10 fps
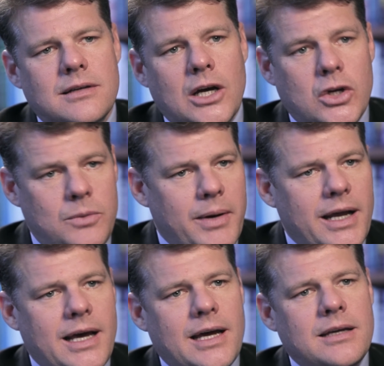a good
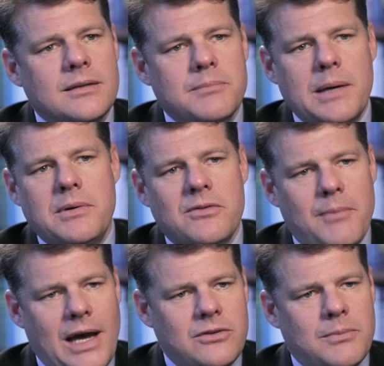payday, maybe even
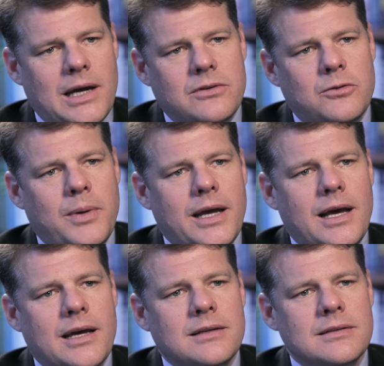maximize his
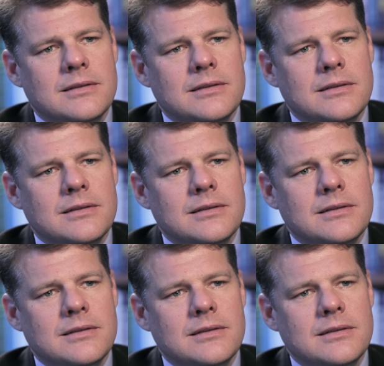payday,